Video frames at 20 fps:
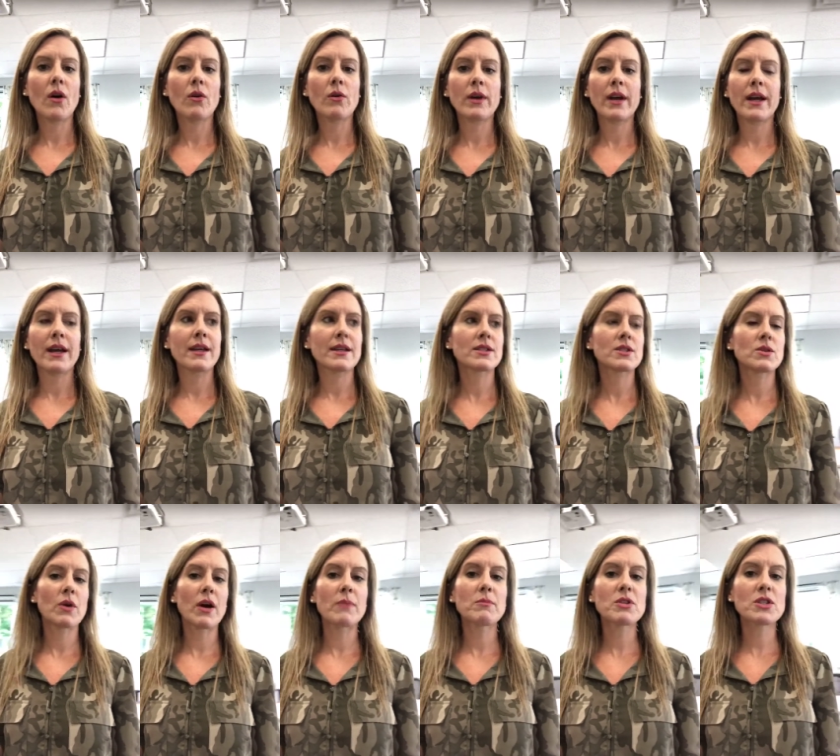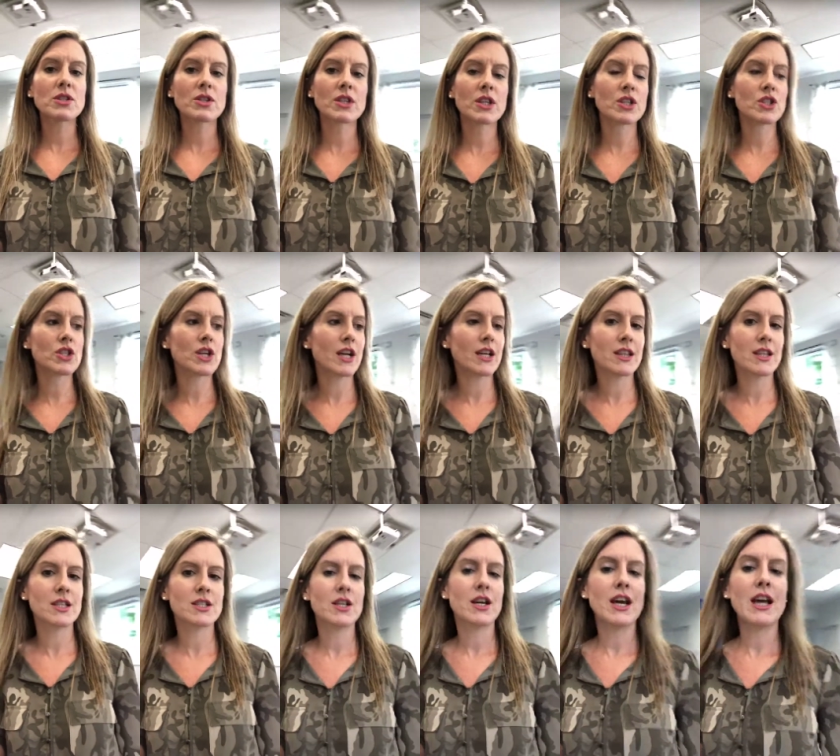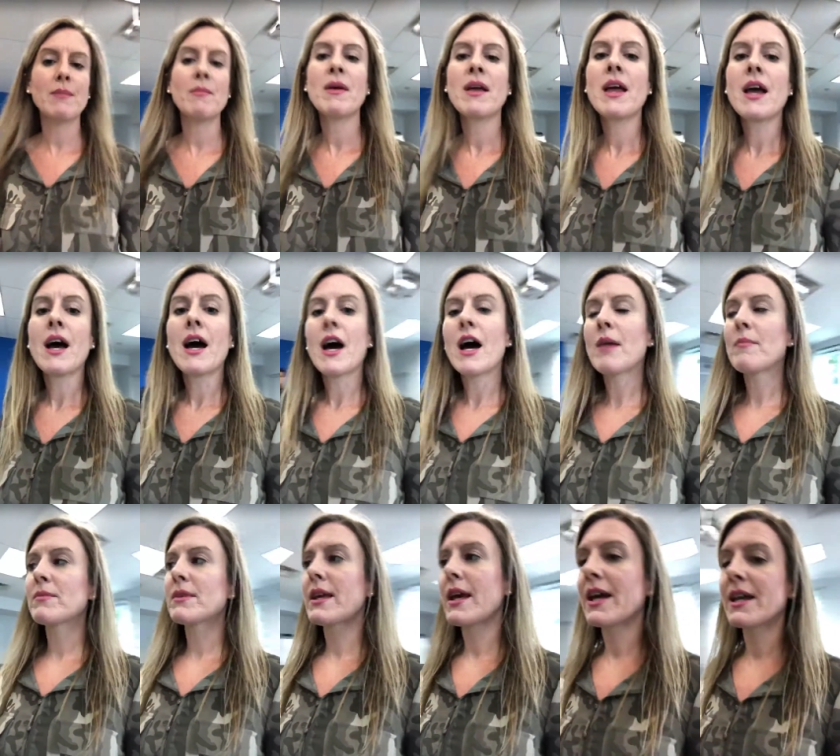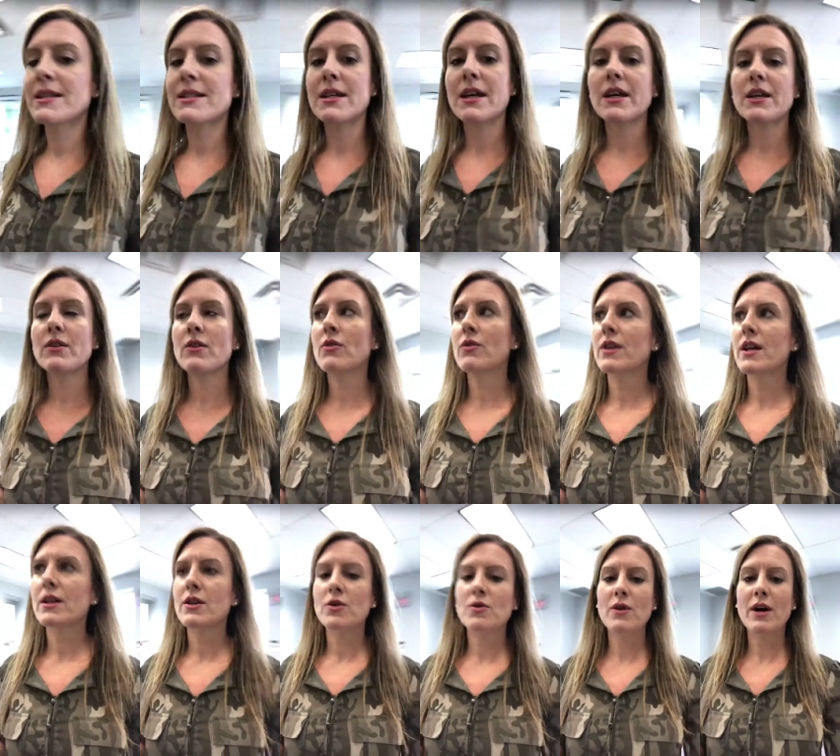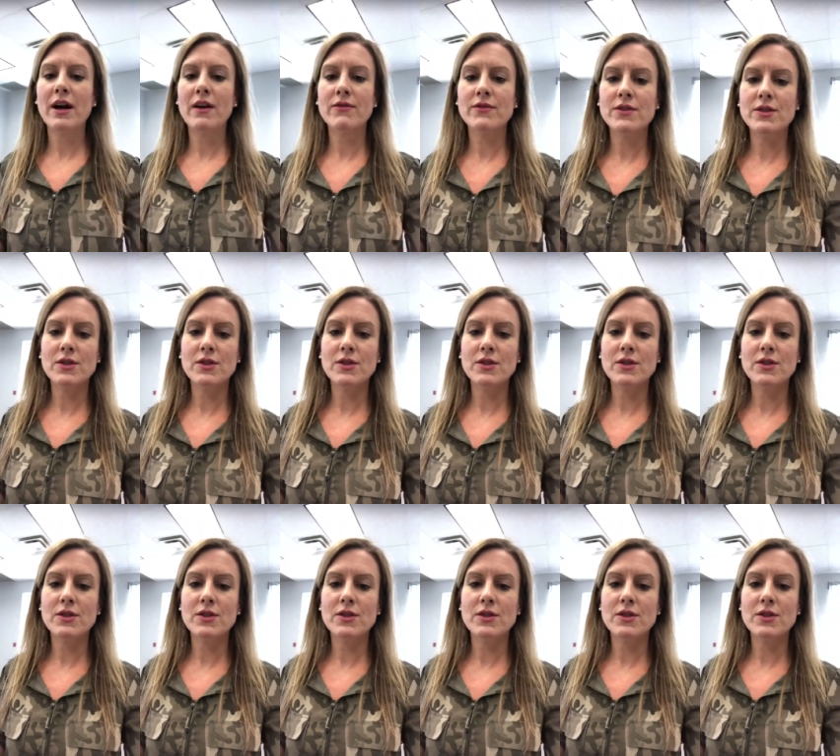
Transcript: Okay, so I'm just going to check the time. Kent, I know that you have